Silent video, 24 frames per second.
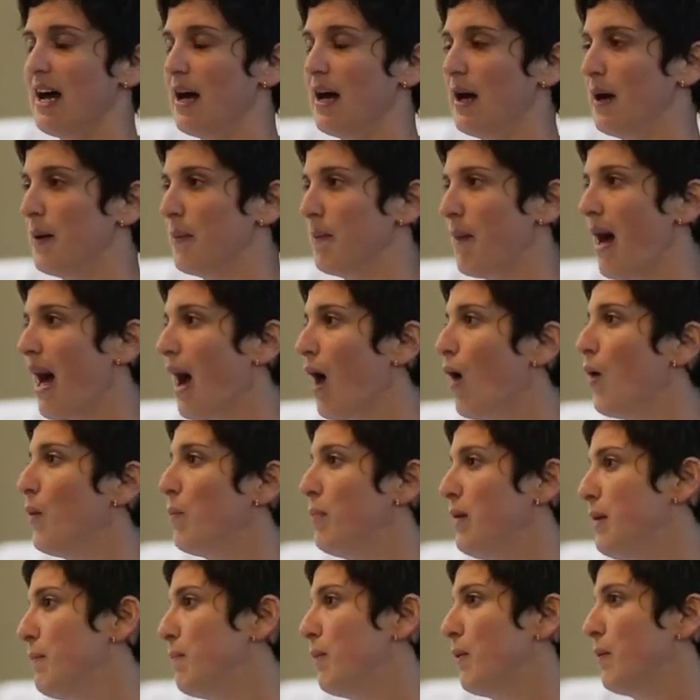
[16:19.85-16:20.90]
um, how
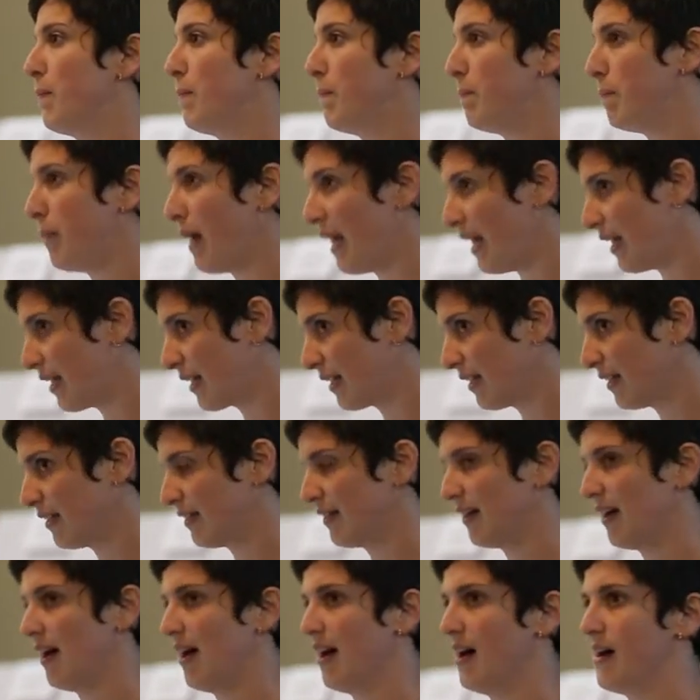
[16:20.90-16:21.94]
people bake.
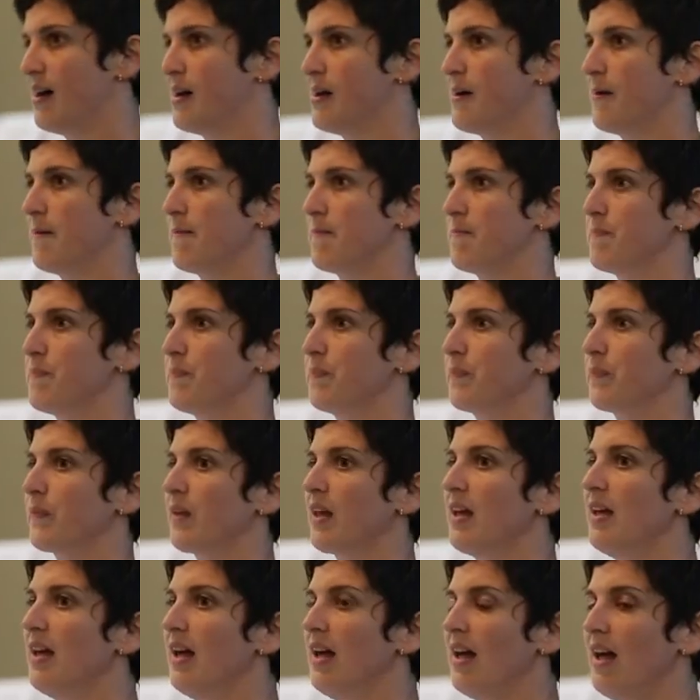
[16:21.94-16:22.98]
Um,
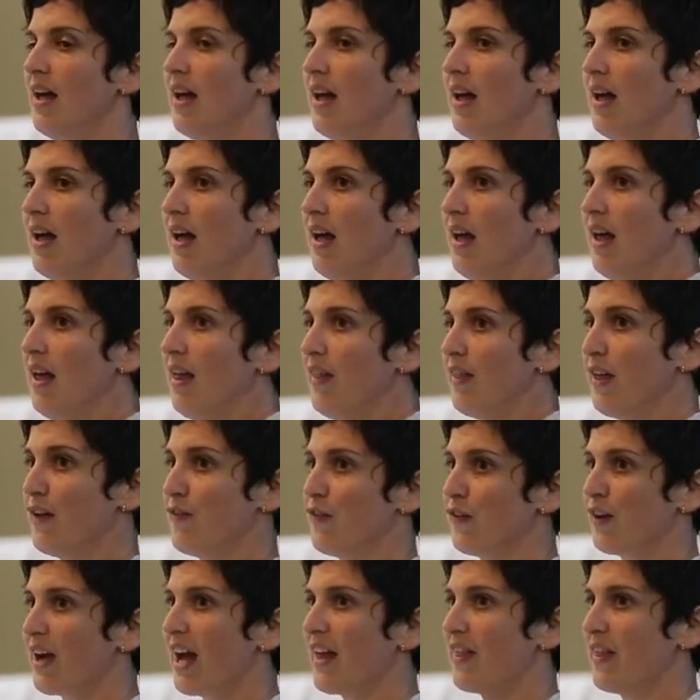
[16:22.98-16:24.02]
they
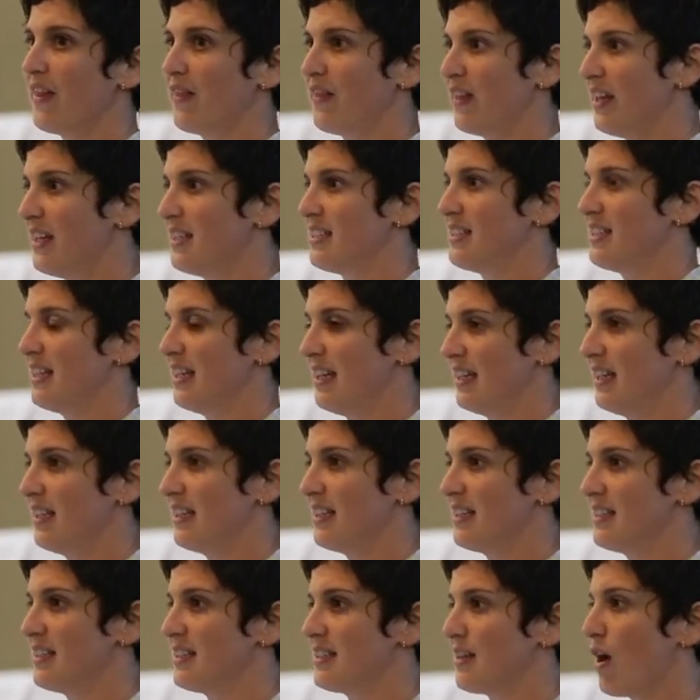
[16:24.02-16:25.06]
forget that this
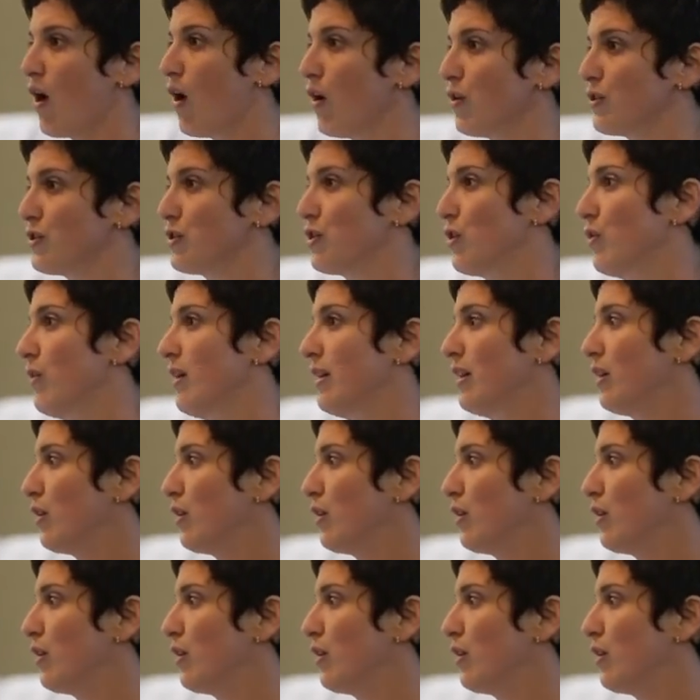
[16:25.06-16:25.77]
is also an